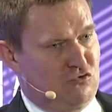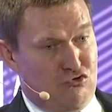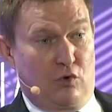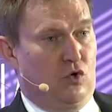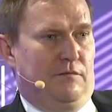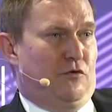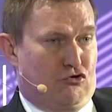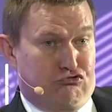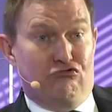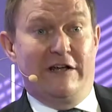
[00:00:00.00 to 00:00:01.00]
called
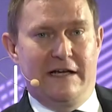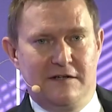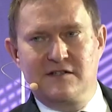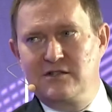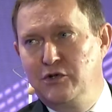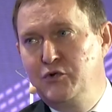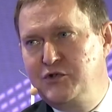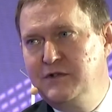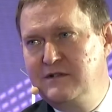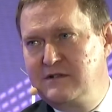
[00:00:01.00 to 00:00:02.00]
green
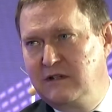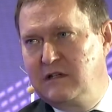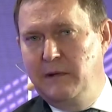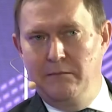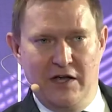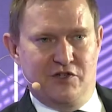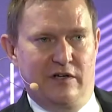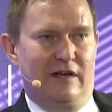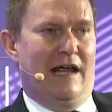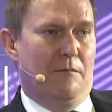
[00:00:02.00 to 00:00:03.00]
solutions that can be measured
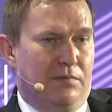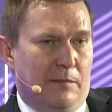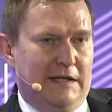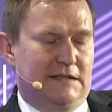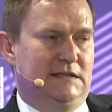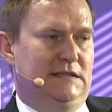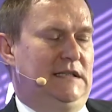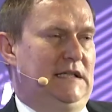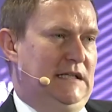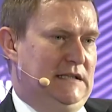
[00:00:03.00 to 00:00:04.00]
and implemented.
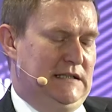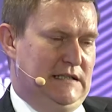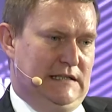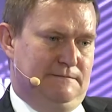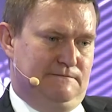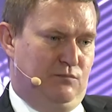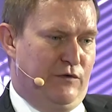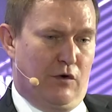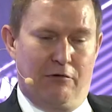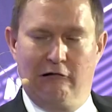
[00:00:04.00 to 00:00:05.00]
We've
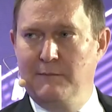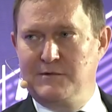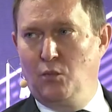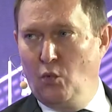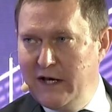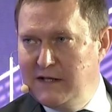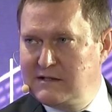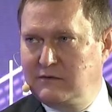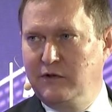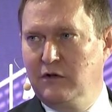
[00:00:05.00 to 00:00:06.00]
got programs on waste,
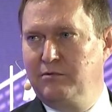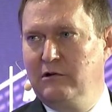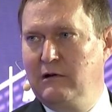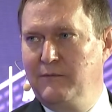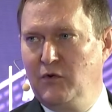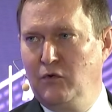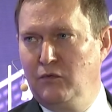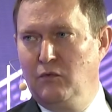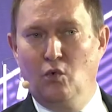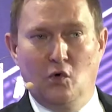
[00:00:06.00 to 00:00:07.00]
we've got programs on
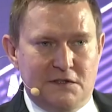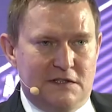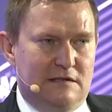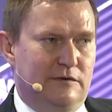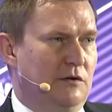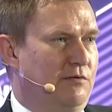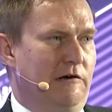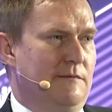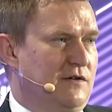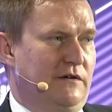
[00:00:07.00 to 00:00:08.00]
water, we've got
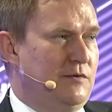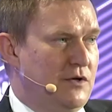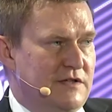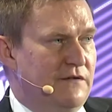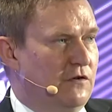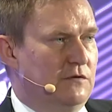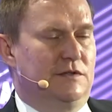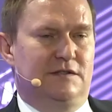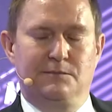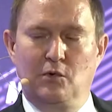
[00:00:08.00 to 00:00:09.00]
programs on community involvement
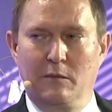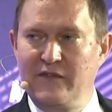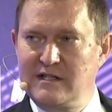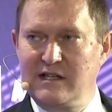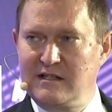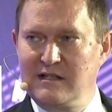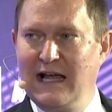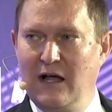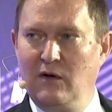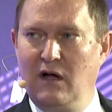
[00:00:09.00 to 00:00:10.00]
and support. And these things
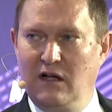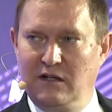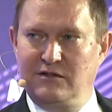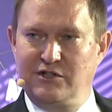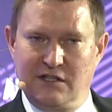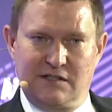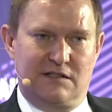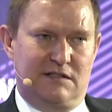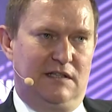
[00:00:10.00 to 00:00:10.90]
now are just,